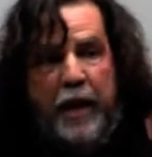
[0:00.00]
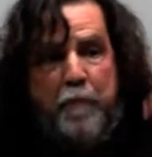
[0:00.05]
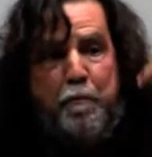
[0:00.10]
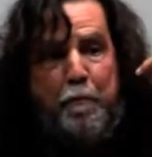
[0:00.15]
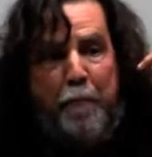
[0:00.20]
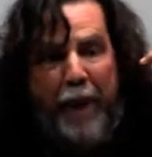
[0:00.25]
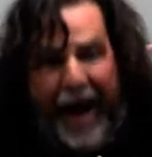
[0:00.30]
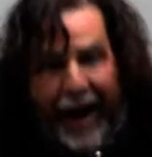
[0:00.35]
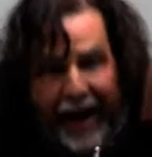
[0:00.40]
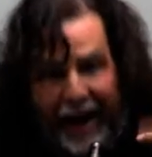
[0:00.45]

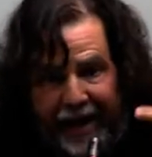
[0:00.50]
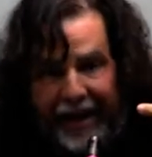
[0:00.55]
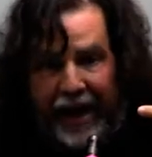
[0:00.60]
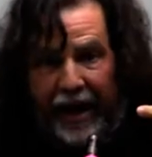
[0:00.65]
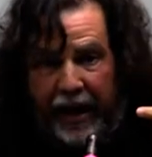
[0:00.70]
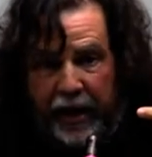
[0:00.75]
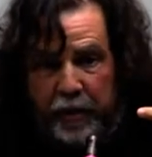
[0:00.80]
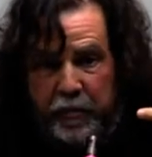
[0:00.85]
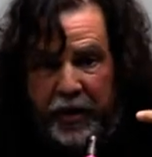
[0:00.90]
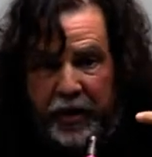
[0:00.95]
the
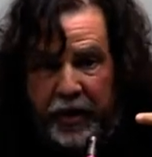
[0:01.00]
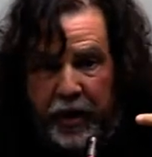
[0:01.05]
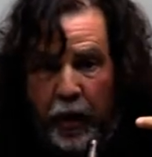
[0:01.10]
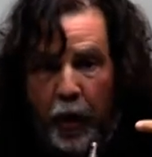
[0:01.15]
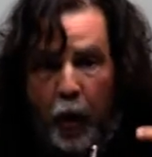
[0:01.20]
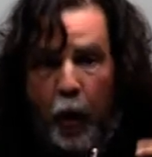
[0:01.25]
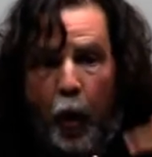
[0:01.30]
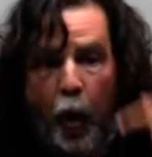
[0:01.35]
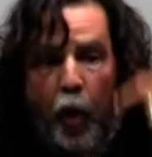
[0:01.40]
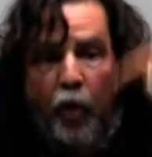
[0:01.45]
paradigms
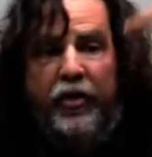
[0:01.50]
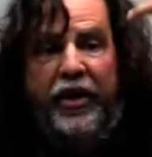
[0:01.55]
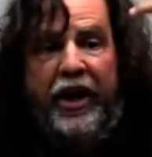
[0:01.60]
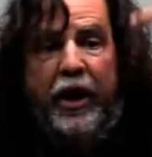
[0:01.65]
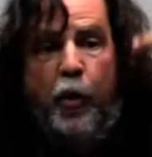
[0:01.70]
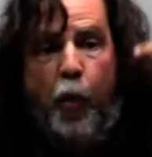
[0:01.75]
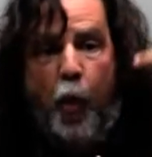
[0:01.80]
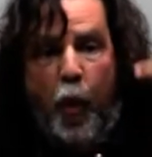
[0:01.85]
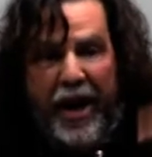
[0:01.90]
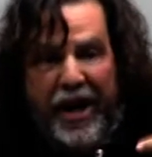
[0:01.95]

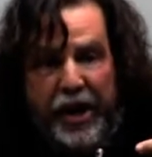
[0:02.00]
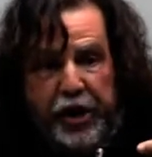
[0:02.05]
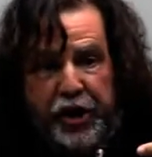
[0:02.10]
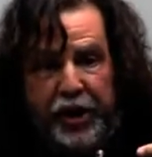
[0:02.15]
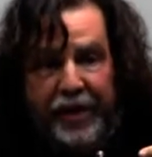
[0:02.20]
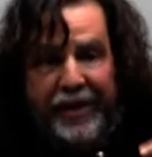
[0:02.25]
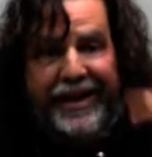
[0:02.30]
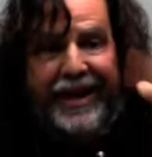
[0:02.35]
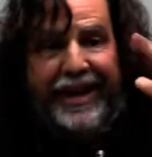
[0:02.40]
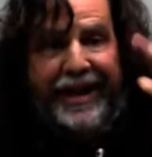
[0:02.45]
under
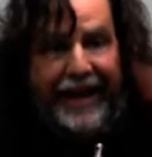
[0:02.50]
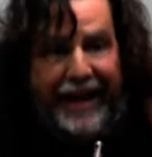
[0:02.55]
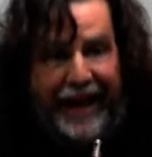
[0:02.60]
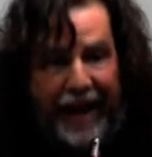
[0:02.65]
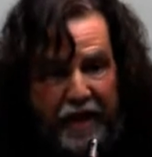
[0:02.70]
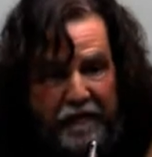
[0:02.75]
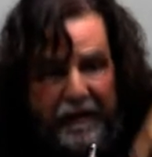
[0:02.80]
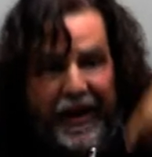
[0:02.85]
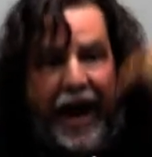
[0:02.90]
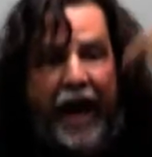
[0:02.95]
which the
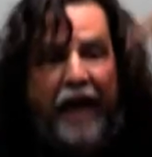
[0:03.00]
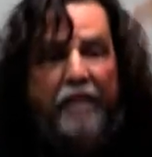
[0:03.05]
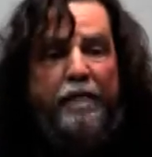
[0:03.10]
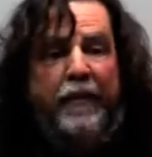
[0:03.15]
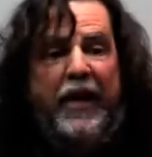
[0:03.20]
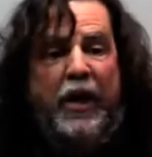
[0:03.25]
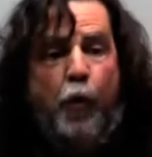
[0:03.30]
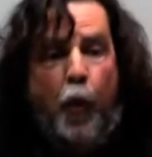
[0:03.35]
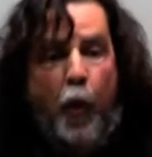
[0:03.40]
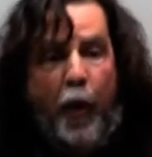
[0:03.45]
left
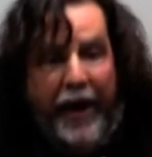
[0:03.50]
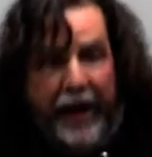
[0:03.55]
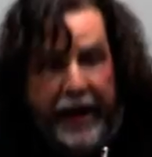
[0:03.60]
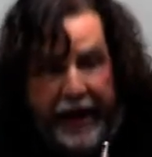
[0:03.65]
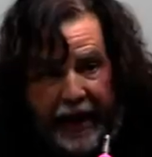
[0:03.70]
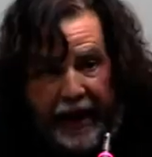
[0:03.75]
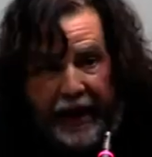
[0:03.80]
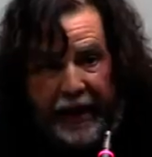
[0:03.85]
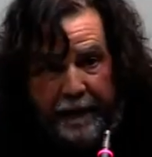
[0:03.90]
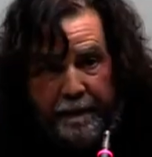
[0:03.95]
have been
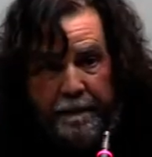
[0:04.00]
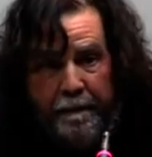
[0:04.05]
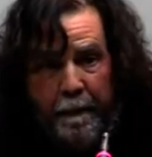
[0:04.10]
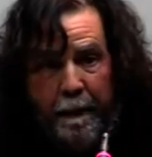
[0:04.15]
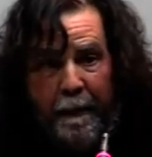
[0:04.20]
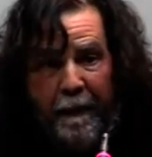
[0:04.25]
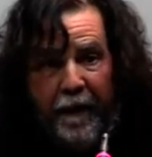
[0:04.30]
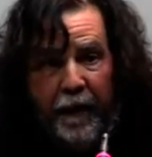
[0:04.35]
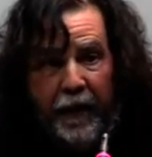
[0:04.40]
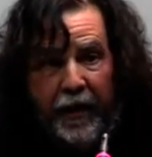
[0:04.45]

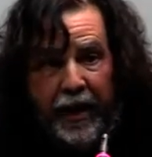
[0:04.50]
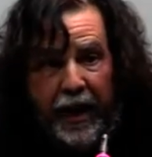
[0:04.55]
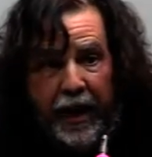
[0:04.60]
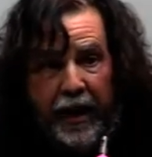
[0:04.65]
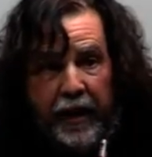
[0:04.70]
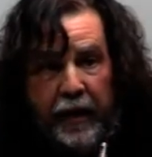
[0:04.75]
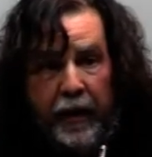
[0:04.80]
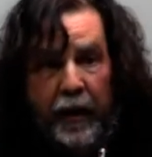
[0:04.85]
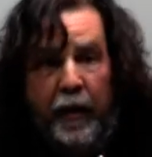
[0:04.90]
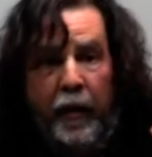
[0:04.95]
working,
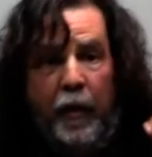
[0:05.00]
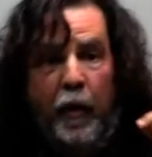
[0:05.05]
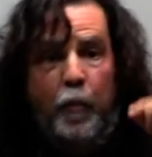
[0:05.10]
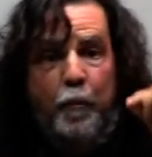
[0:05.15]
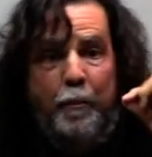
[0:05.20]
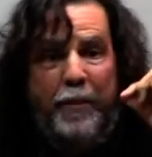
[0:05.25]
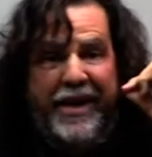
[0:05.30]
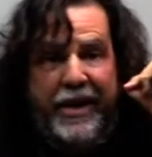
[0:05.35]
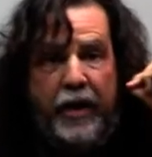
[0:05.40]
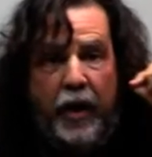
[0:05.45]
okay?
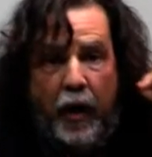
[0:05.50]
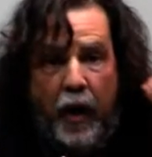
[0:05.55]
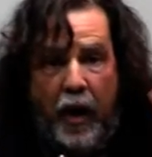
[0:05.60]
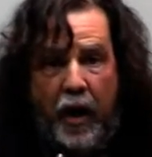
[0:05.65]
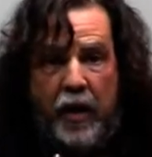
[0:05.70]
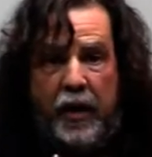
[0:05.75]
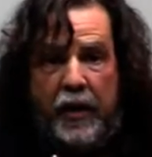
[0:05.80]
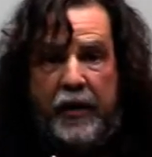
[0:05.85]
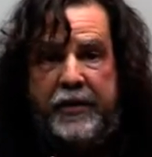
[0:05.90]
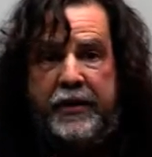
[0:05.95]

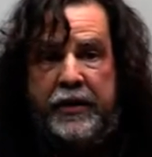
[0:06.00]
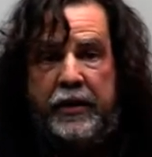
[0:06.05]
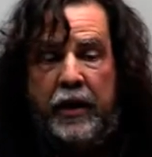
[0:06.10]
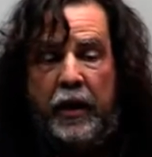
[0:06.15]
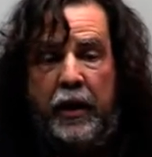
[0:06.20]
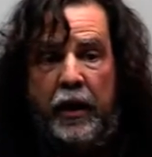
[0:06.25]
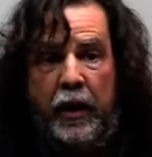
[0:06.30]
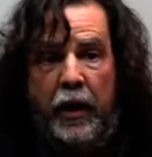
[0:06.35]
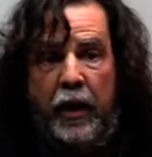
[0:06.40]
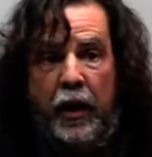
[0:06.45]
Because
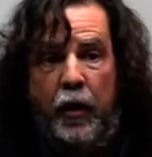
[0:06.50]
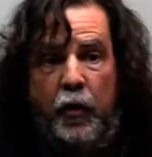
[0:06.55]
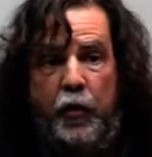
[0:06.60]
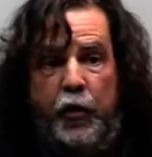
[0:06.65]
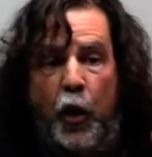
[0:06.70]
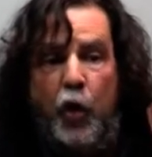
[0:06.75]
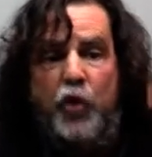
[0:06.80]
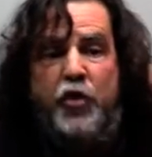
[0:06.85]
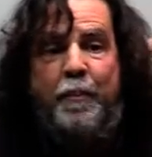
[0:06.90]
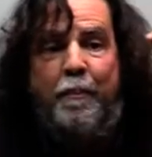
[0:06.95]

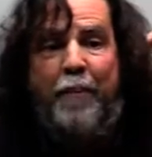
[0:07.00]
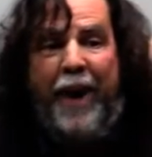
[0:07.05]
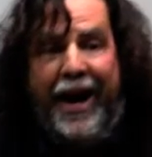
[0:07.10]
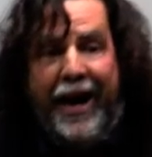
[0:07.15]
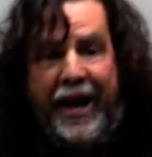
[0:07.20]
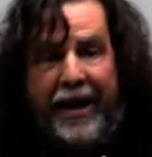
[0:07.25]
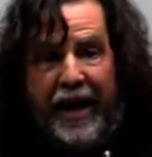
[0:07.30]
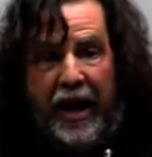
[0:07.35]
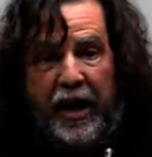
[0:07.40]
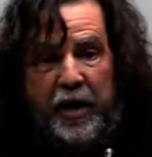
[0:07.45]
those
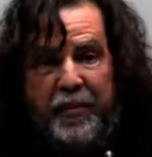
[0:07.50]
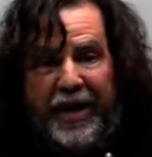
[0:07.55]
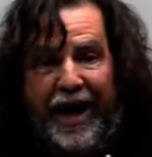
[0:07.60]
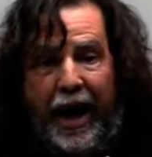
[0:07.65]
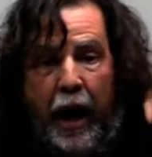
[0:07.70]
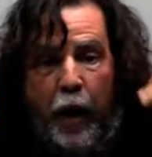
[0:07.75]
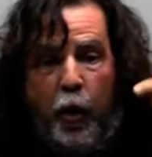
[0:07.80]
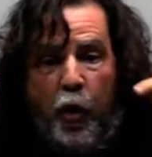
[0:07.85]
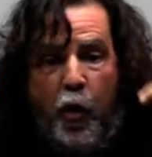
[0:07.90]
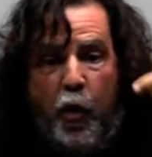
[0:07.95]
paradigms
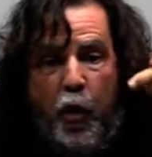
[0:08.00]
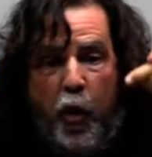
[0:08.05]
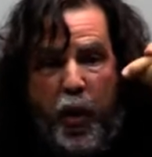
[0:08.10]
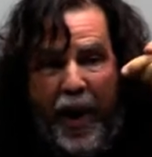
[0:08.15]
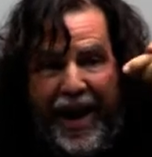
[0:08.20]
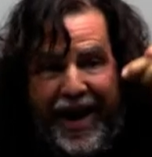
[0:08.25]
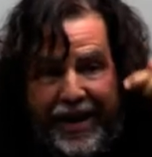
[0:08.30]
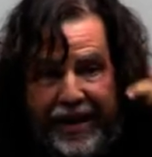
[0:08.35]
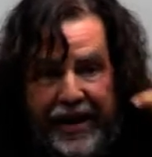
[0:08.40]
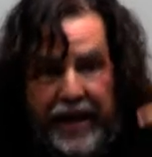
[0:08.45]
are
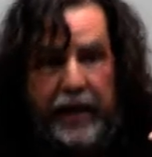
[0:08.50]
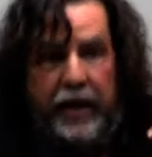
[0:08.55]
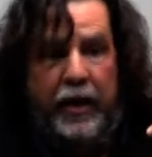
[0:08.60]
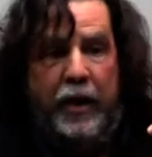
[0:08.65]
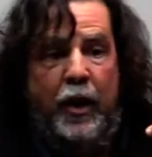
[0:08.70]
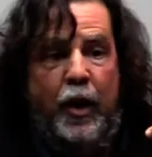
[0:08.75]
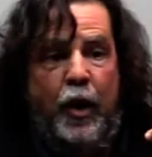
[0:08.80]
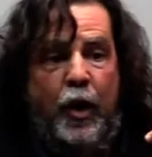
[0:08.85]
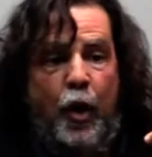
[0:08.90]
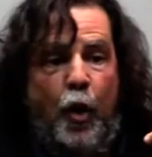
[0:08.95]

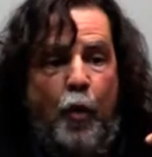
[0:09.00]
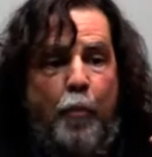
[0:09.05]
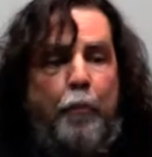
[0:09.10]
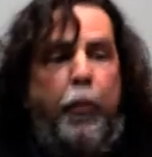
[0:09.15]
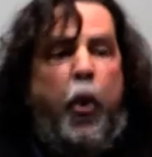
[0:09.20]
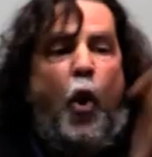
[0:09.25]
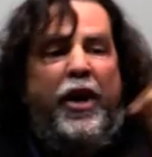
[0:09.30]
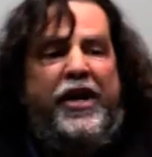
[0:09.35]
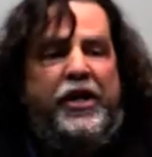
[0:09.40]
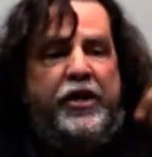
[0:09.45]
already
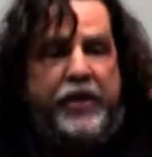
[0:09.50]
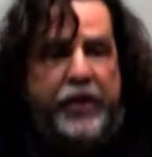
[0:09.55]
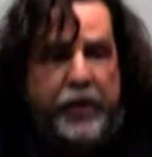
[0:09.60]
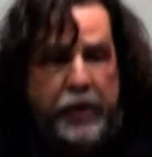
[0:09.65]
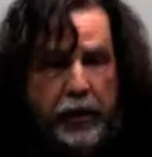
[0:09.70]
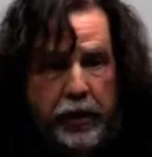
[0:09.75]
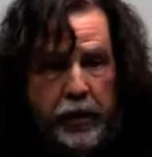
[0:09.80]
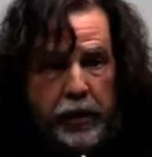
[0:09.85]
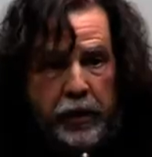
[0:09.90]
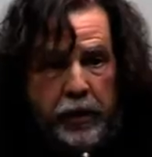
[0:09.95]

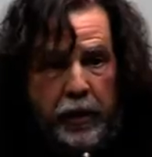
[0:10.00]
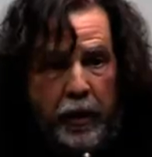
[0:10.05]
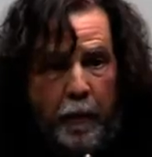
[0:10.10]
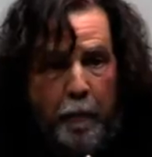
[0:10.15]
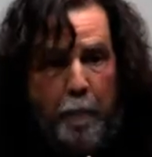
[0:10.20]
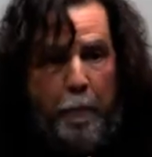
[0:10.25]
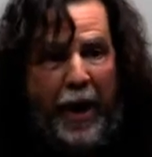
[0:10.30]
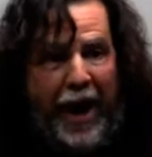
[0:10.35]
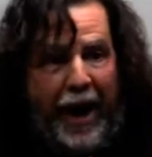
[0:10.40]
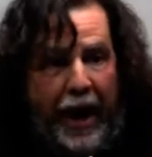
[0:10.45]
poisoned
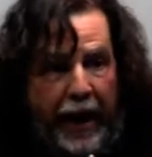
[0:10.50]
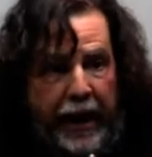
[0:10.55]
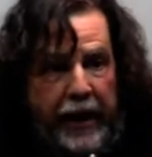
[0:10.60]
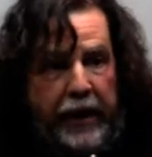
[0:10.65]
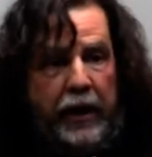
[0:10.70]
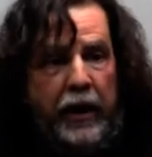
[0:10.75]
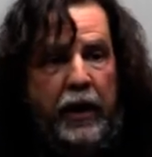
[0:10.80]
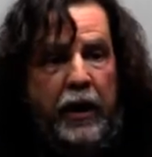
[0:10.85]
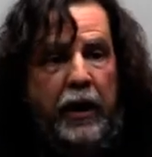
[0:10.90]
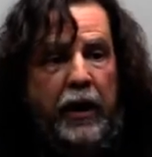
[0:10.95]

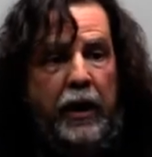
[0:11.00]
by